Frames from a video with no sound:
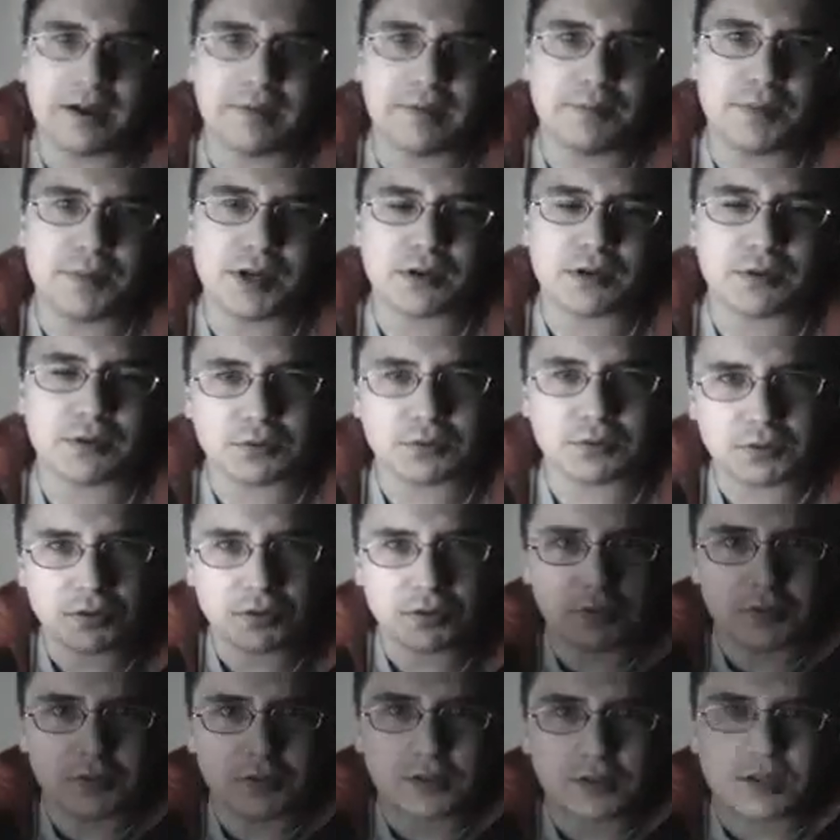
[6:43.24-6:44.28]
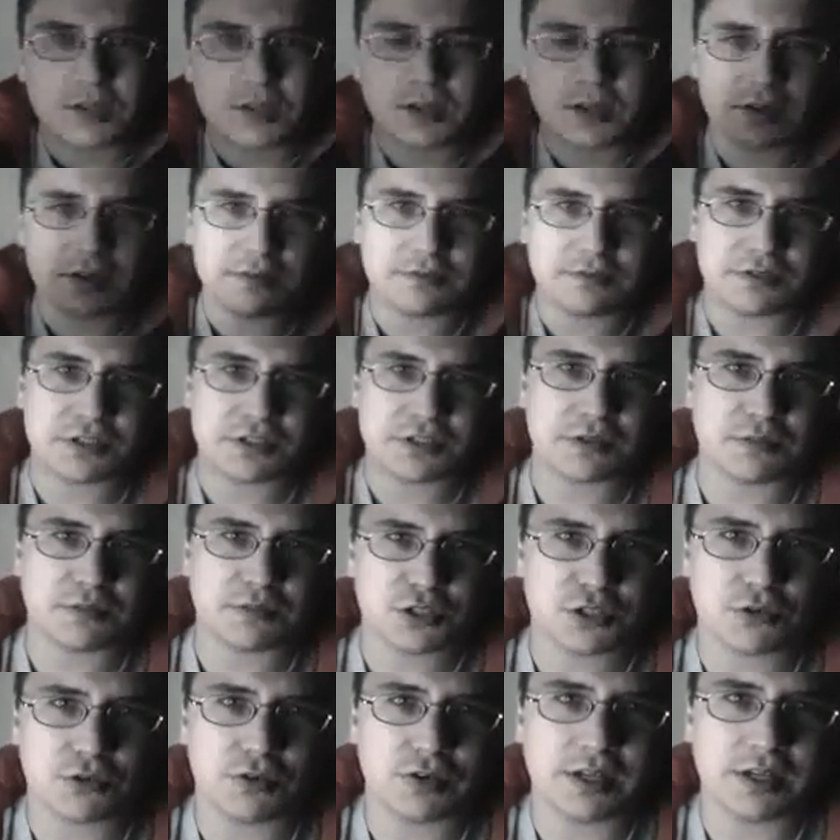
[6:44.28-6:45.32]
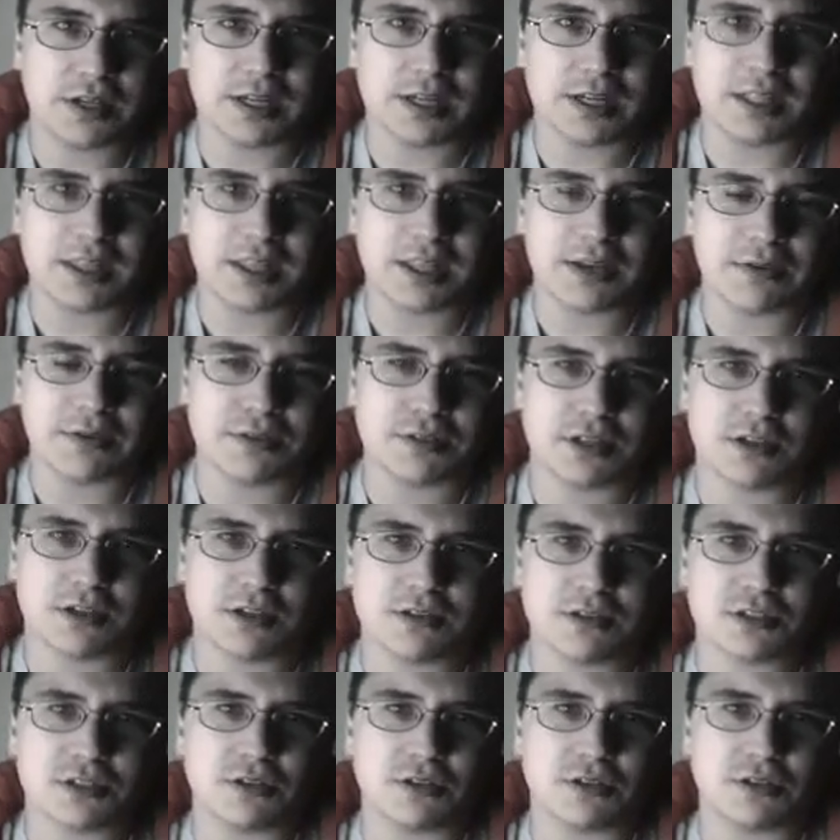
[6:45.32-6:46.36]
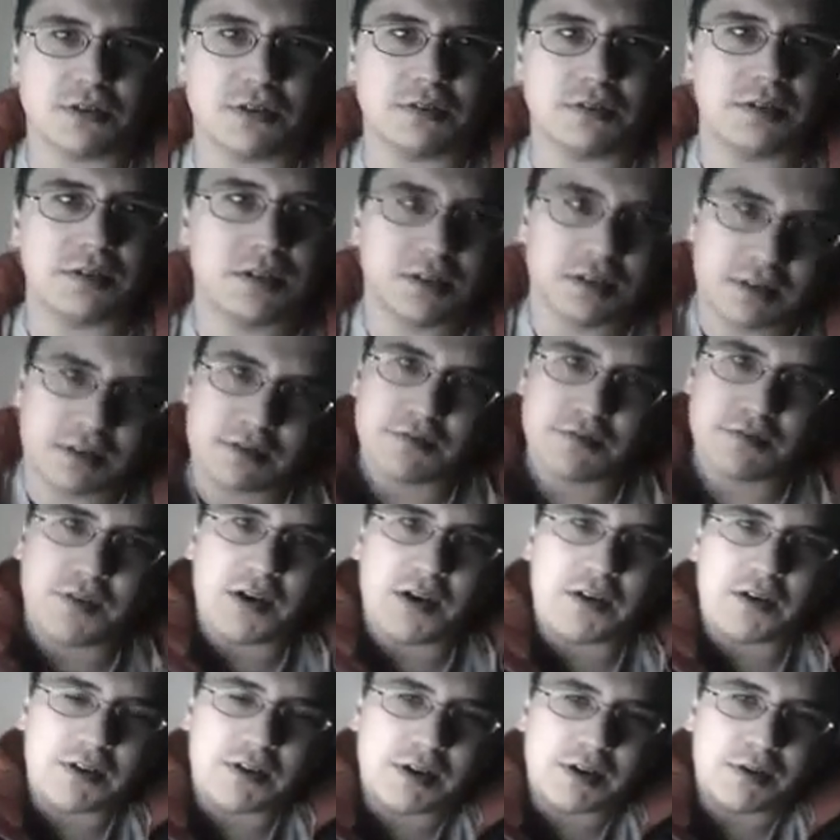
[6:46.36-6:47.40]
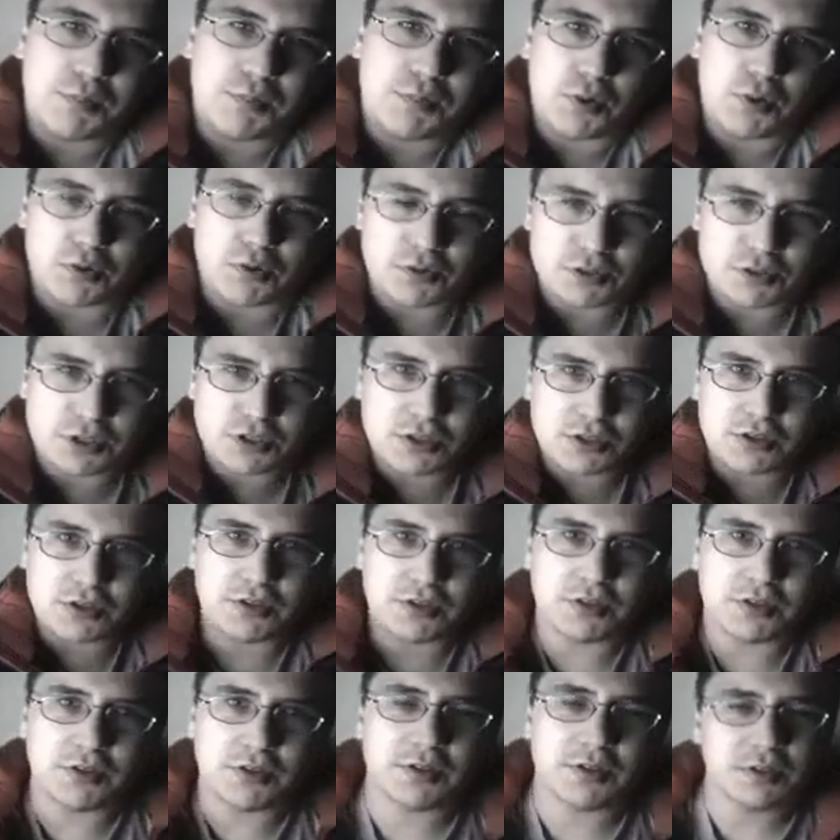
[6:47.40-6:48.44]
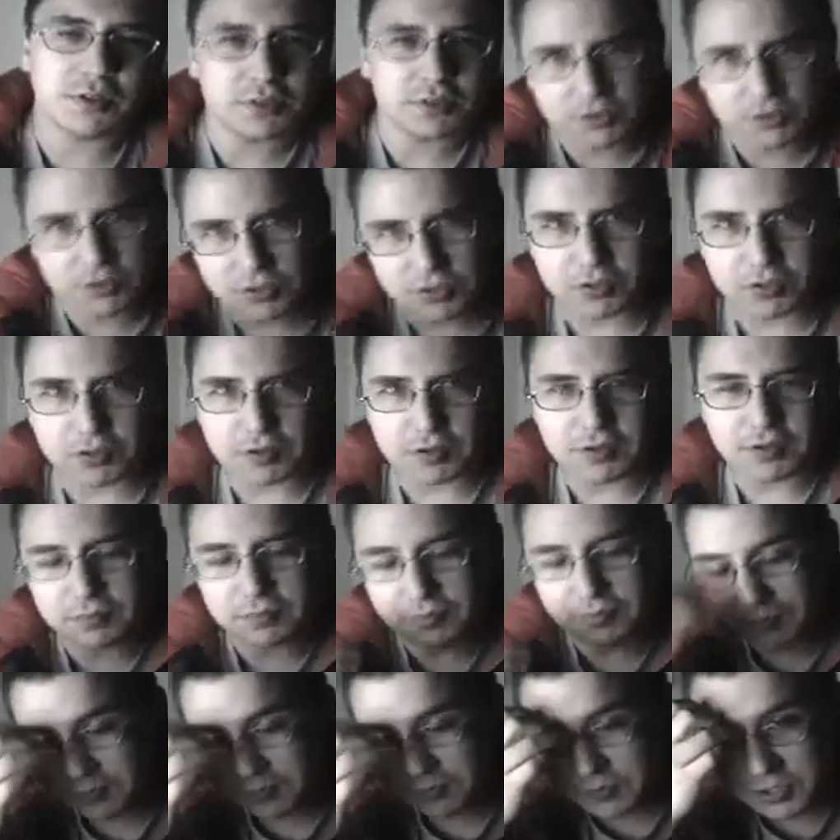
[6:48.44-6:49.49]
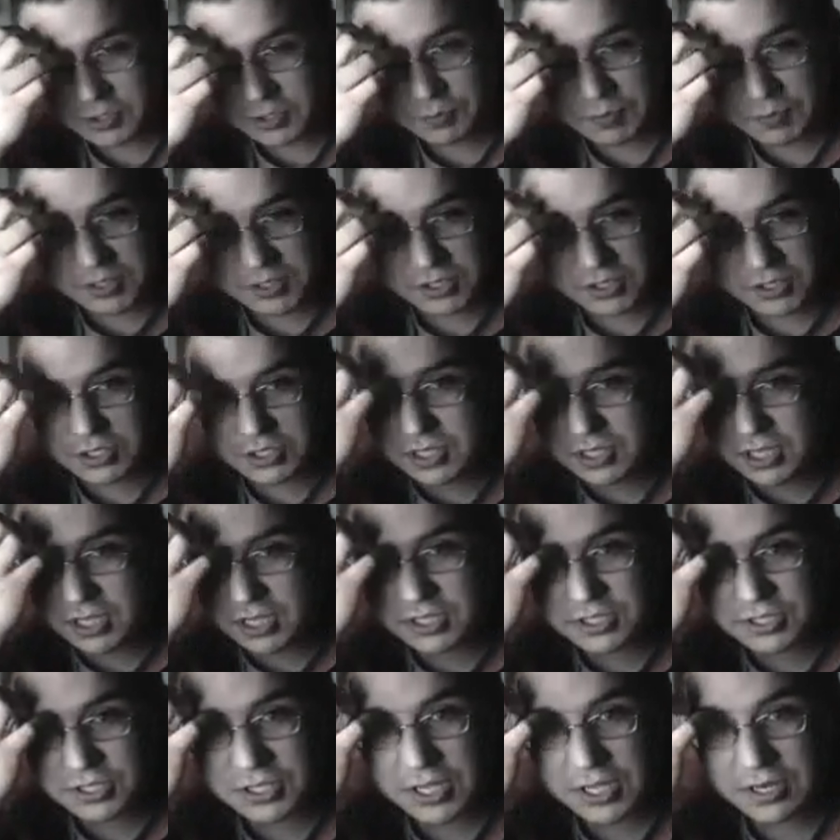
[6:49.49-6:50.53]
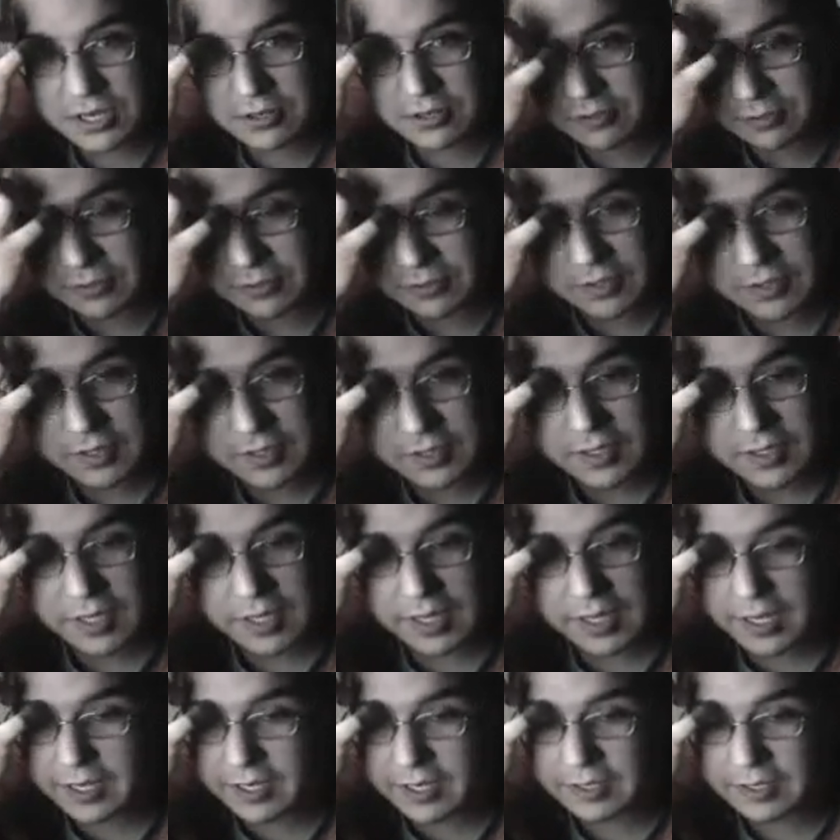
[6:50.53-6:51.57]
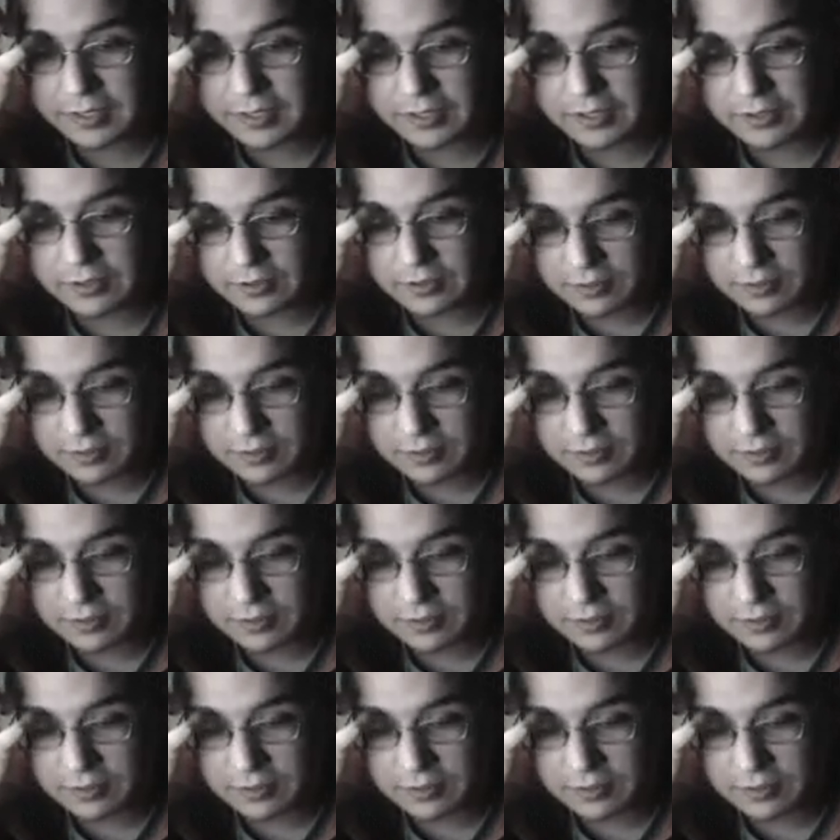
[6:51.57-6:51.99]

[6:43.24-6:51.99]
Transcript: mineral of some sort in it that was also very important to the species that's there. And